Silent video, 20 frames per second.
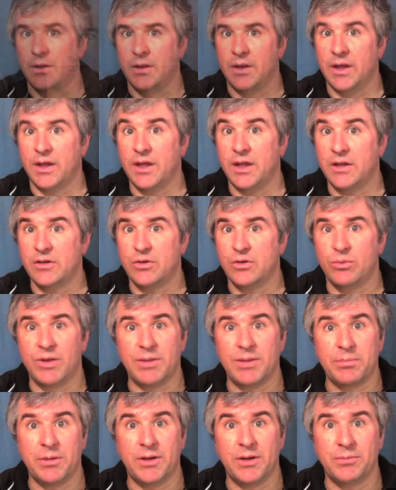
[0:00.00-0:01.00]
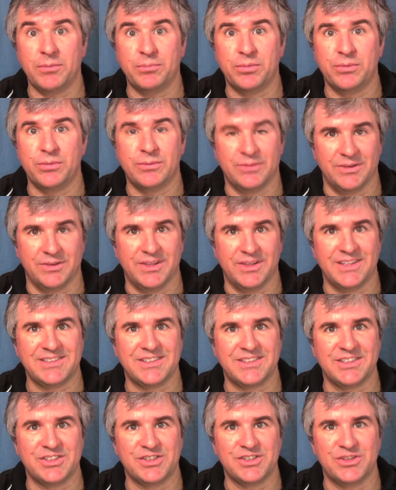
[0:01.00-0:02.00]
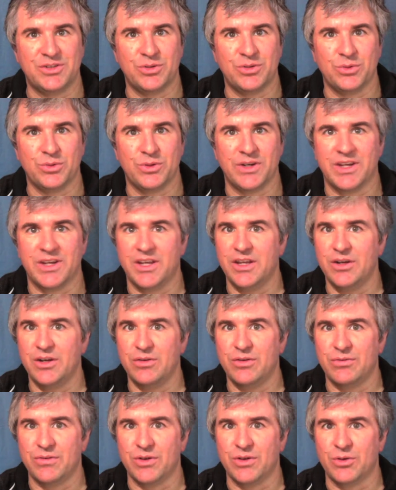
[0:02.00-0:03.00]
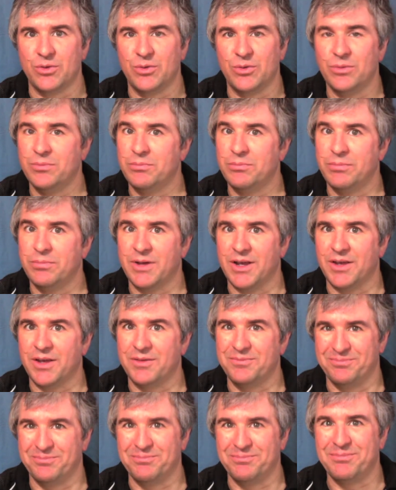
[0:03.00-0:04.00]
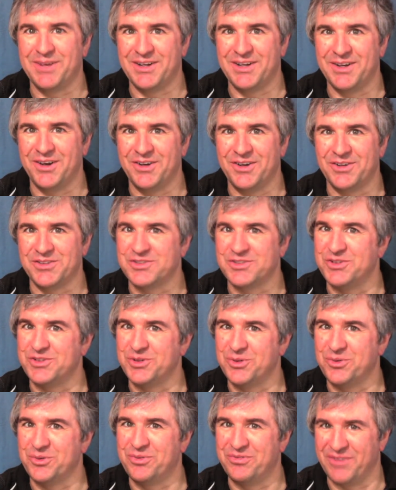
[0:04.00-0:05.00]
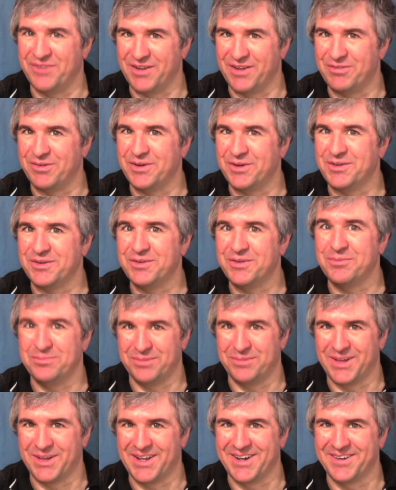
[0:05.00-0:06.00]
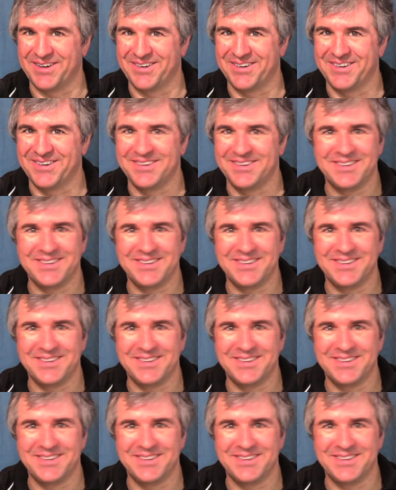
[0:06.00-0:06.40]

And to wrap up, let's listen to an interview by my daughter's new favorite player.